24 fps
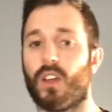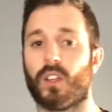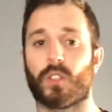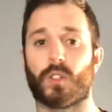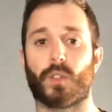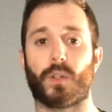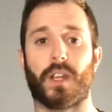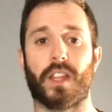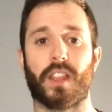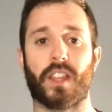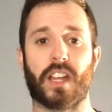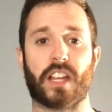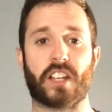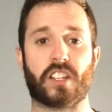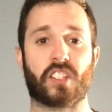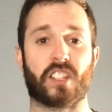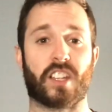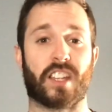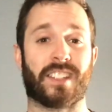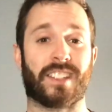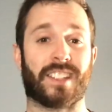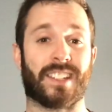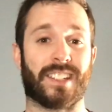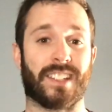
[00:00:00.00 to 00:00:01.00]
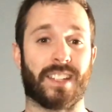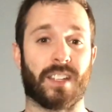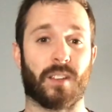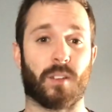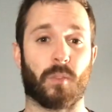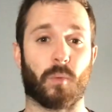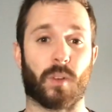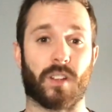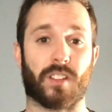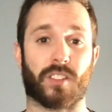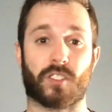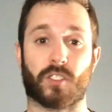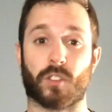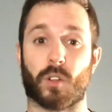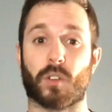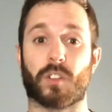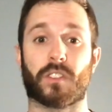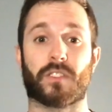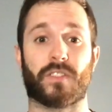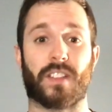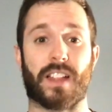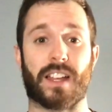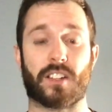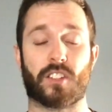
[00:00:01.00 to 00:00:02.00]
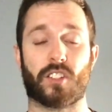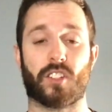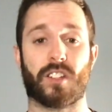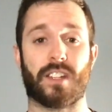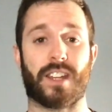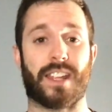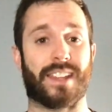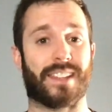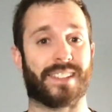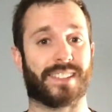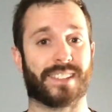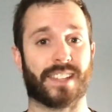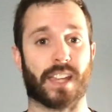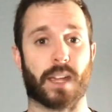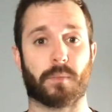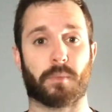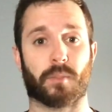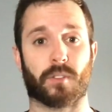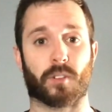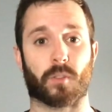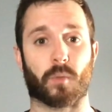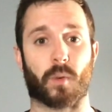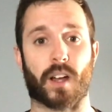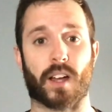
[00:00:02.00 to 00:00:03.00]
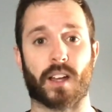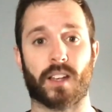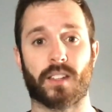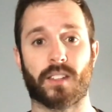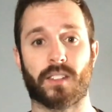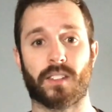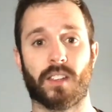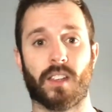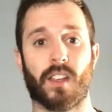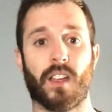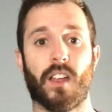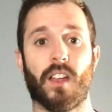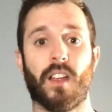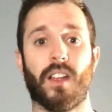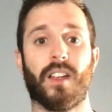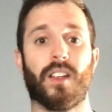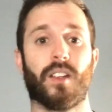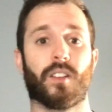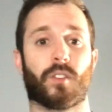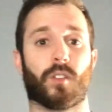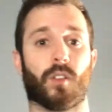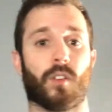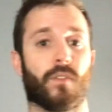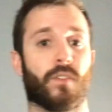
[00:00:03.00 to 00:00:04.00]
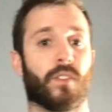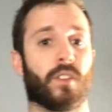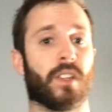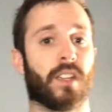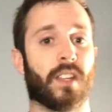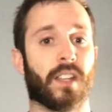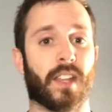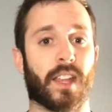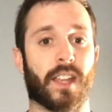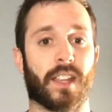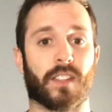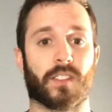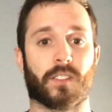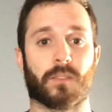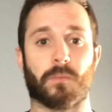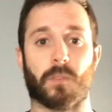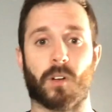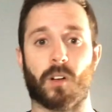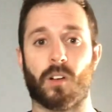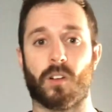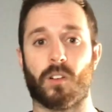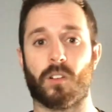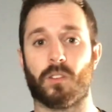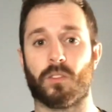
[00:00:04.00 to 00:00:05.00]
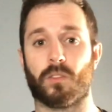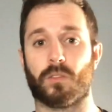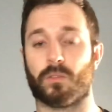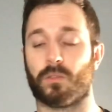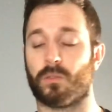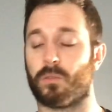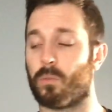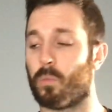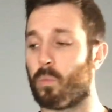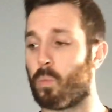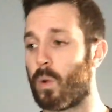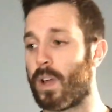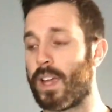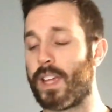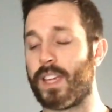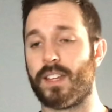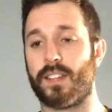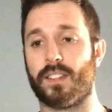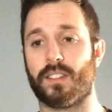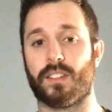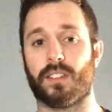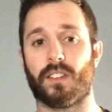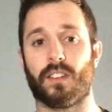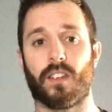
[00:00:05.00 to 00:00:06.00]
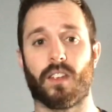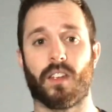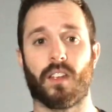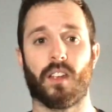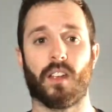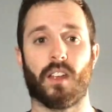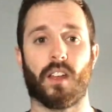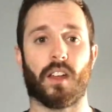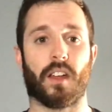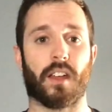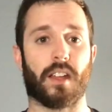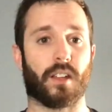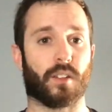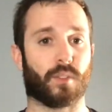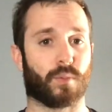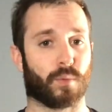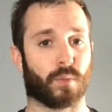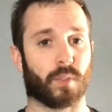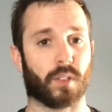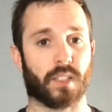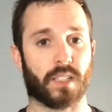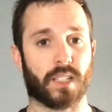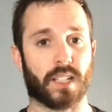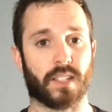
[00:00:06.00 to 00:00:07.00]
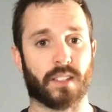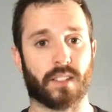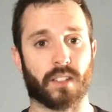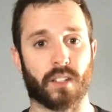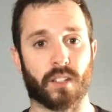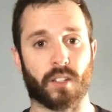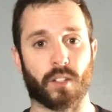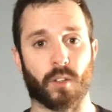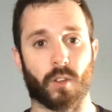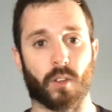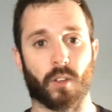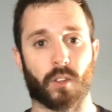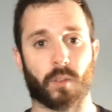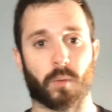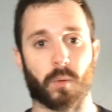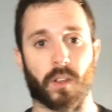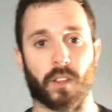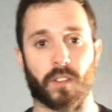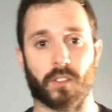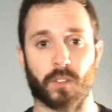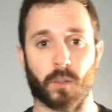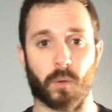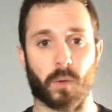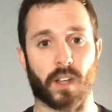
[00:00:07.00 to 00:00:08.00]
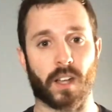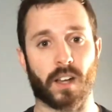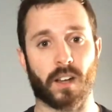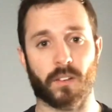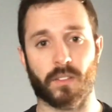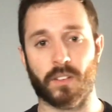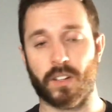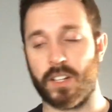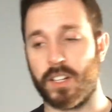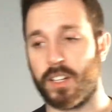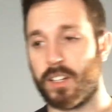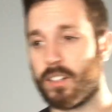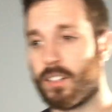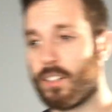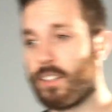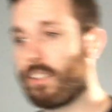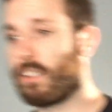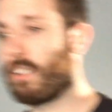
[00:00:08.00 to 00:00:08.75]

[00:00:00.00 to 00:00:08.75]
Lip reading: So another exercise I did was shoulder flexion and scapular wise. So if you get a small weight, it's really easy to do this with. So we'll head over here.